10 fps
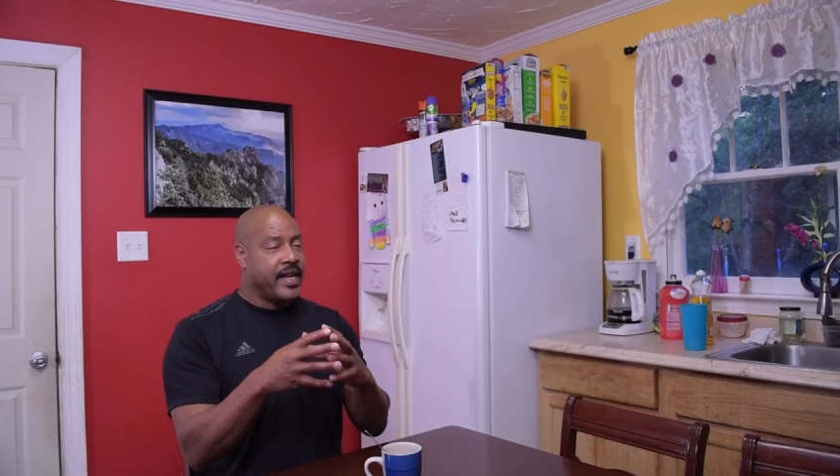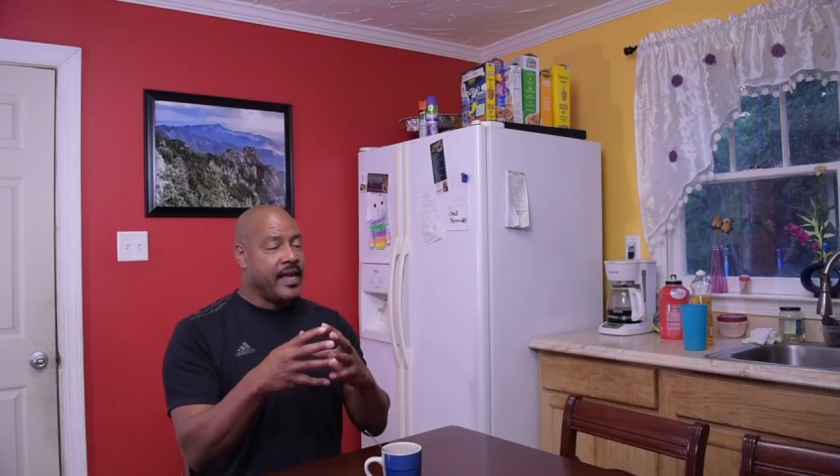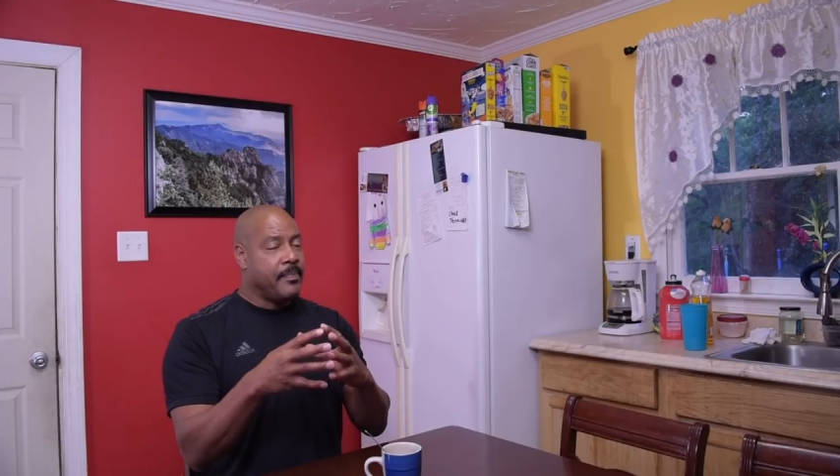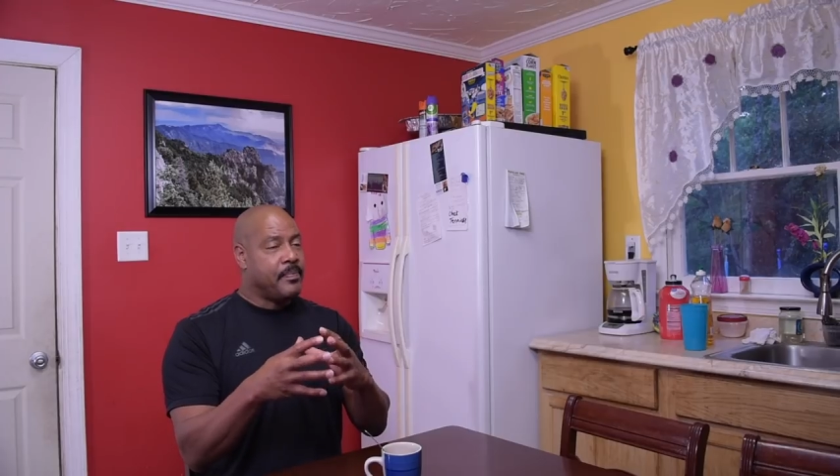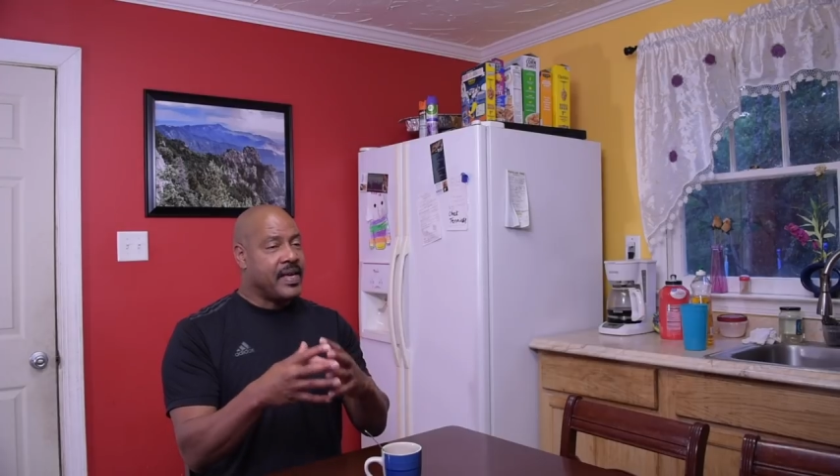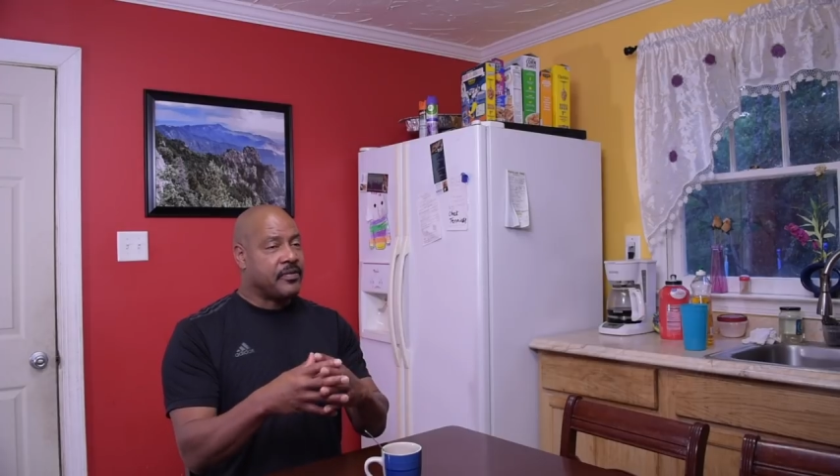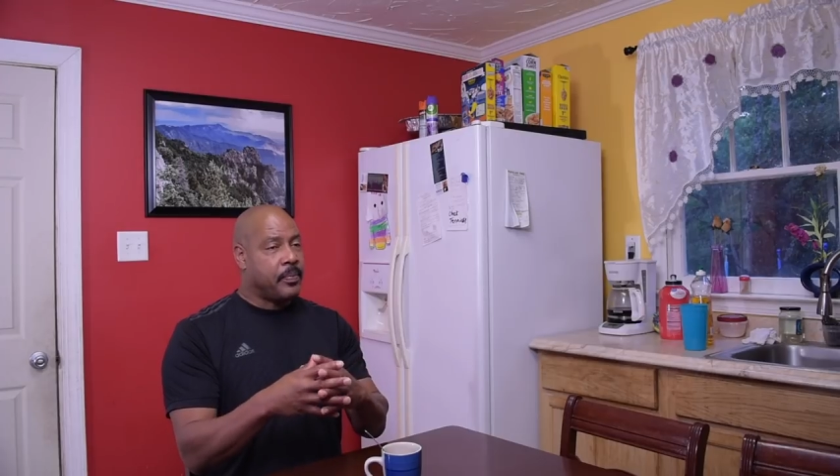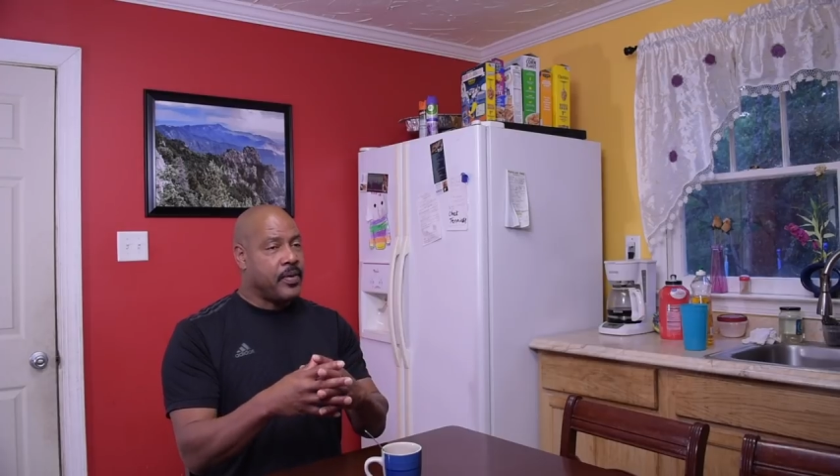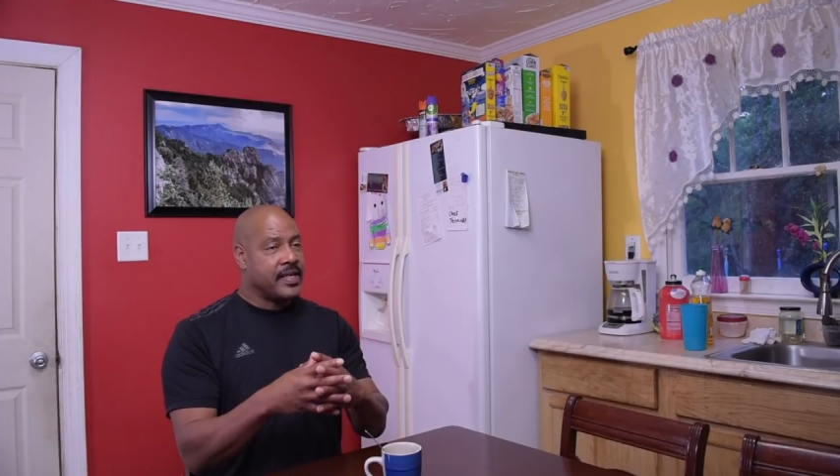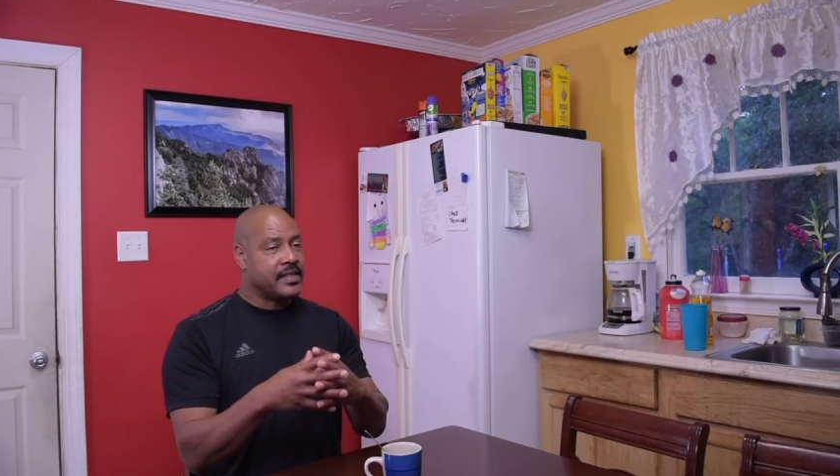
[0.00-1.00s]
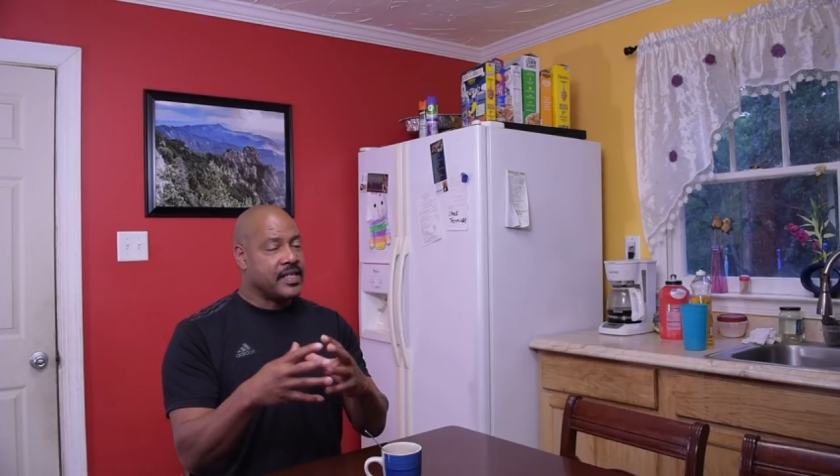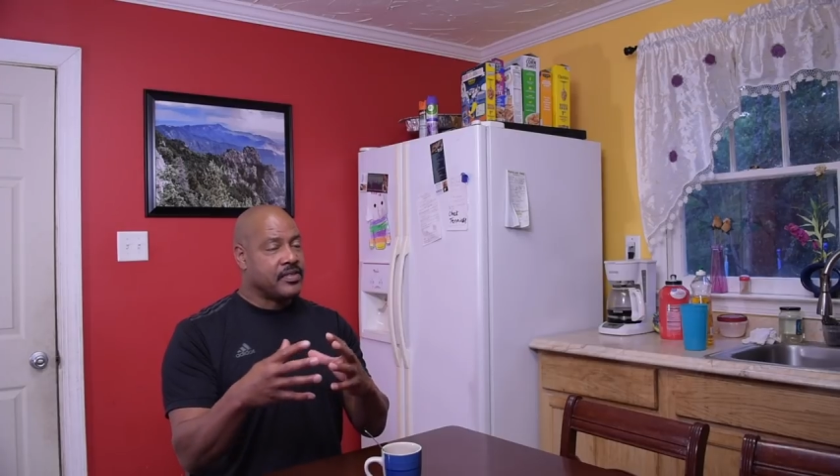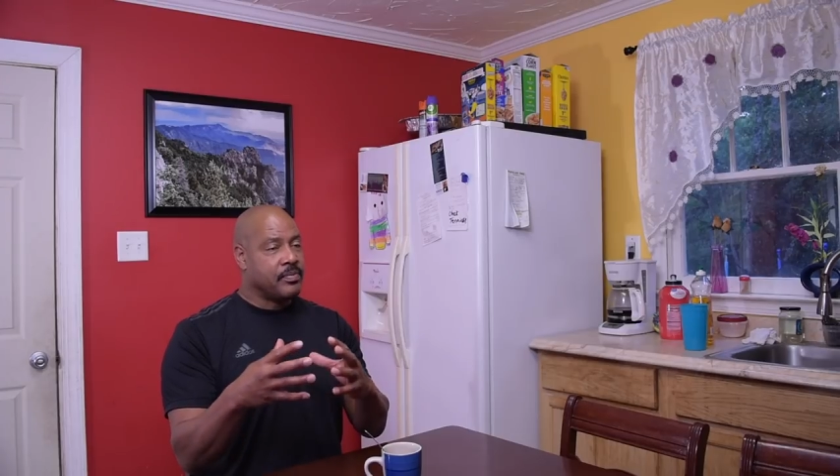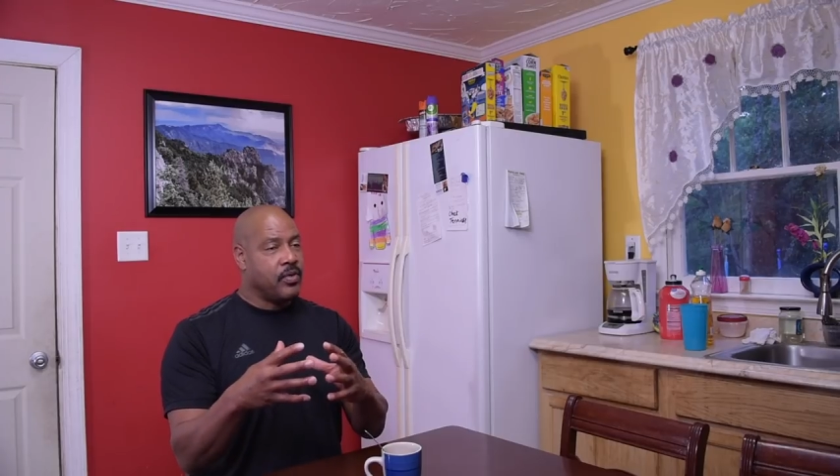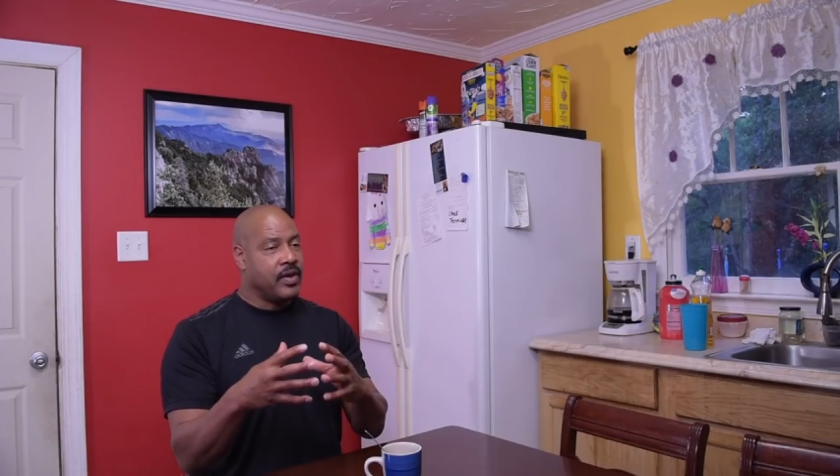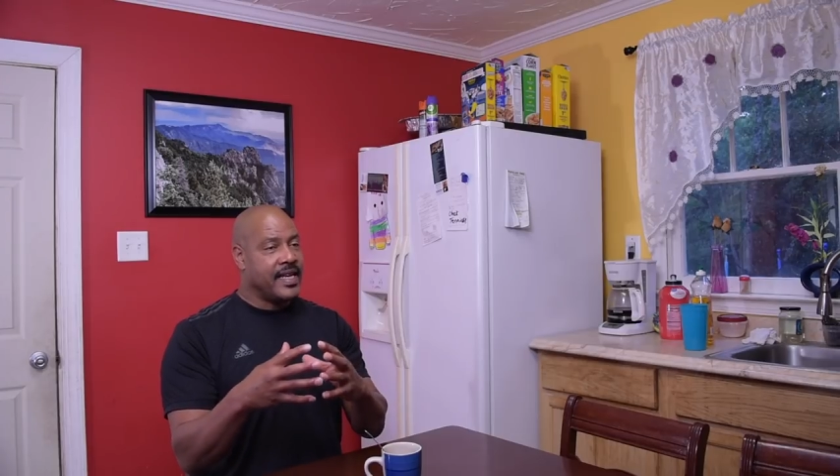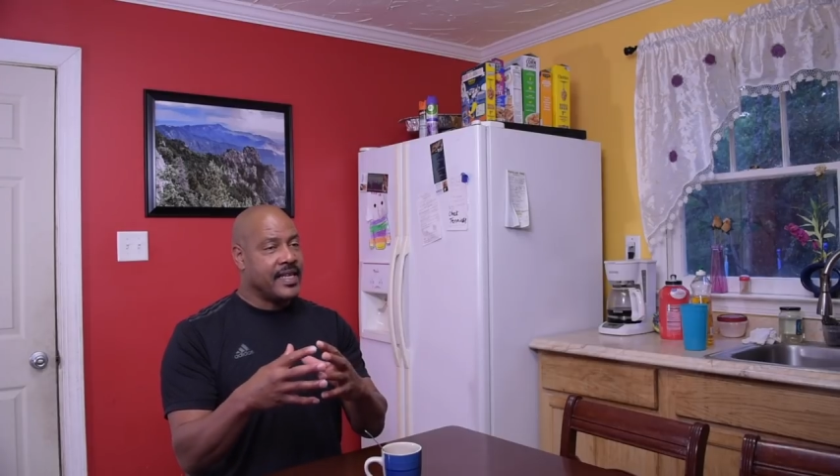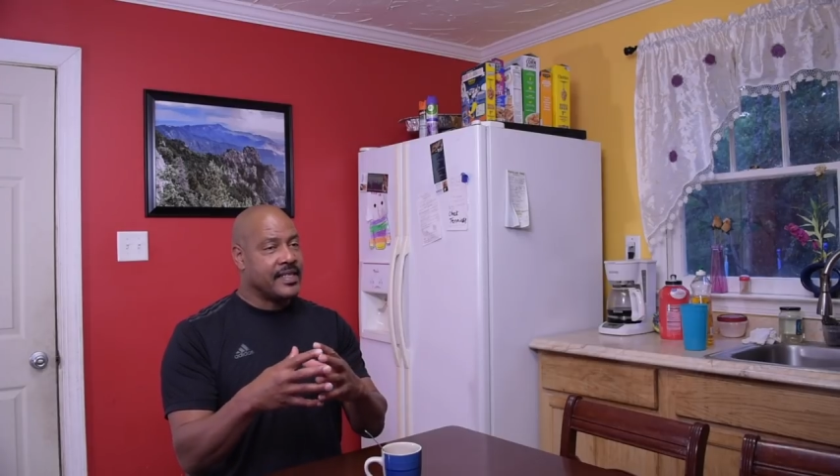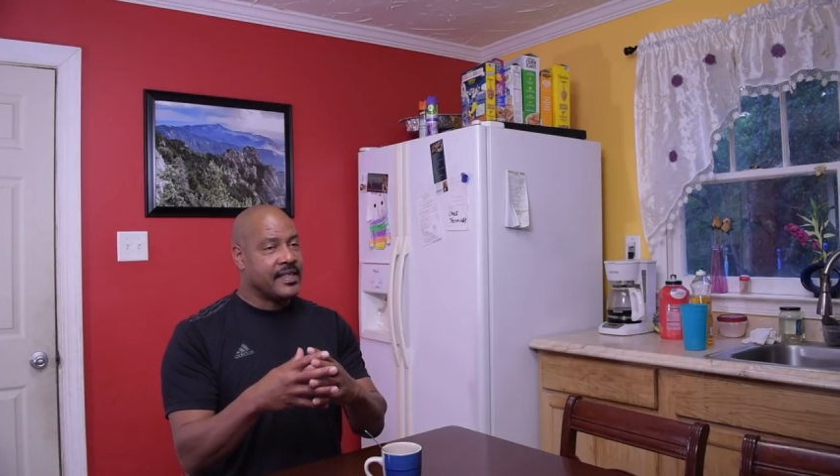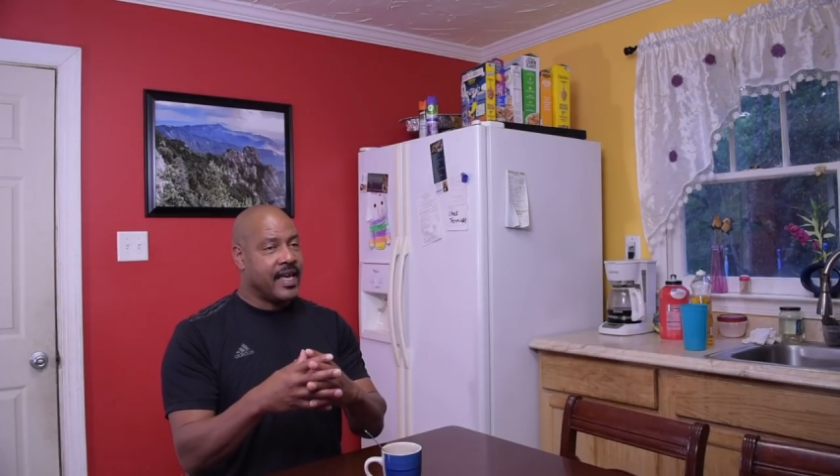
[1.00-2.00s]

they bench press is more or less